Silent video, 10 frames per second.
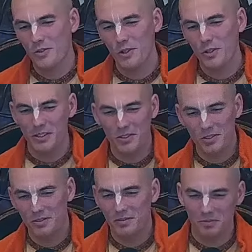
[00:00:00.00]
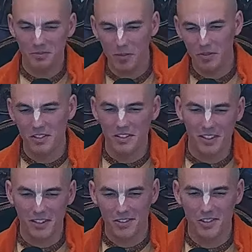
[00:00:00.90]
So it's
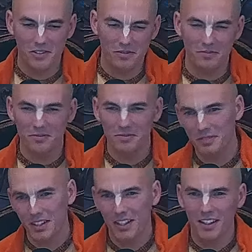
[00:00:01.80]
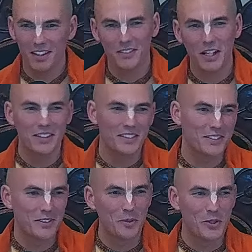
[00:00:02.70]
obviously it's
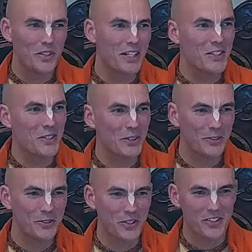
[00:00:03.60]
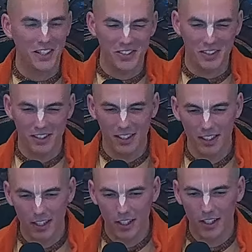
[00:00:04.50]
not the most ideal transaction.
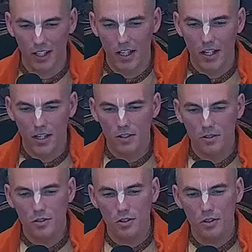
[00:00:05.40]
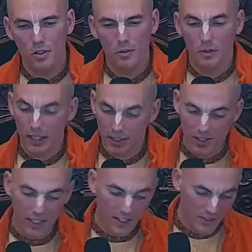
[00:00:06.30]
So, and
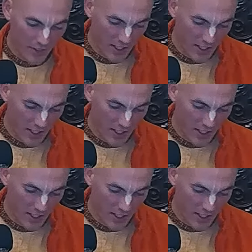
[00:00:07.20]
the second